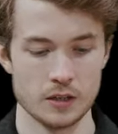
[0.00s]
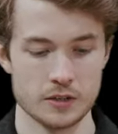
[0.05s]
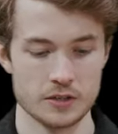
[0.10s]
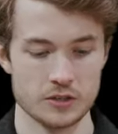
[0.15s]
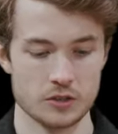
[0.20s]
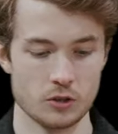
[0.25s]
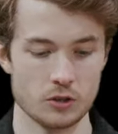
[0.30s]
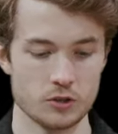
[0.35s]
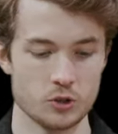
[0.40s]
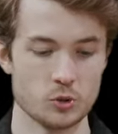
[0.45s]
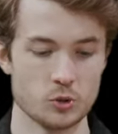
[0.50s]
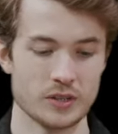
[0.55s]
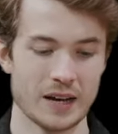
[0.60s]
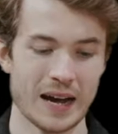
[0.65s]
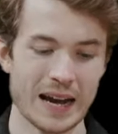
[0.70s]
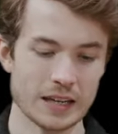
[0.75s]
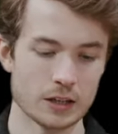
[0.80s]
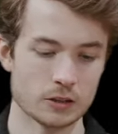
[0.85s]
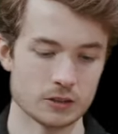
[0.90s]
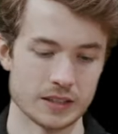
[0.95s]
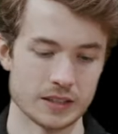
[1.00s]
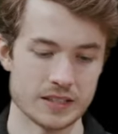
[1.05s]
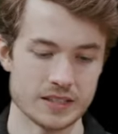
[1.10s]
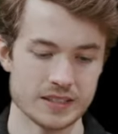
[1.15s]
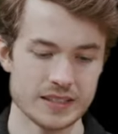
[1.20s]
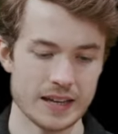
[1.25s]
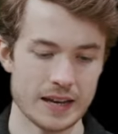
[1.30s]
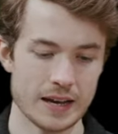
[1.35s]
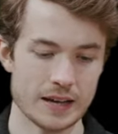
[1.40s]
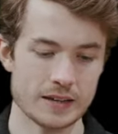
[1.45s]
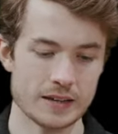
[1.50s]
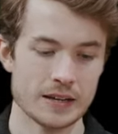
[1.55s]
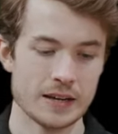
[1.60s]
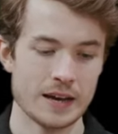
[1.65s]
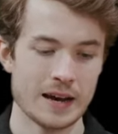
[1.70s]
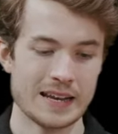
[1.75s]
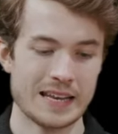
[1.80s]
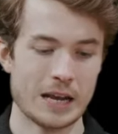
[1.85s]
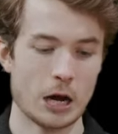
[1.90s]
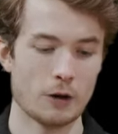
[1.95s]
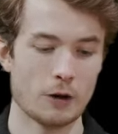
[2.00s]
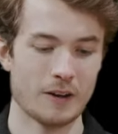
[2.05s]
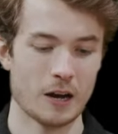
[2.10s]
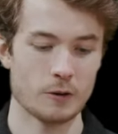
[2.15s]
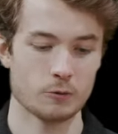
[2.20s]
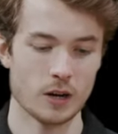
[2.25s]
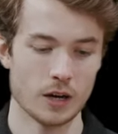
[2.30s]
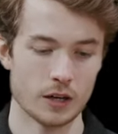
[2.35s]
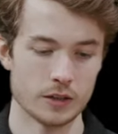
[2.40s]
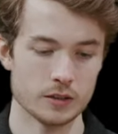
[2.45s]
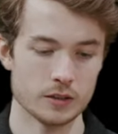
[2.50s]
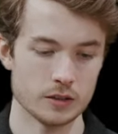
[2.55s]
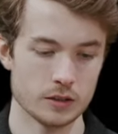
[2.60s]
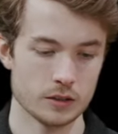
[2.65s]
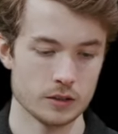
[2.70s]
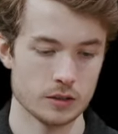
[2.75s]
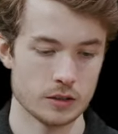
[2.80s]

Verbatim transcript: stir to title instead, and now if I run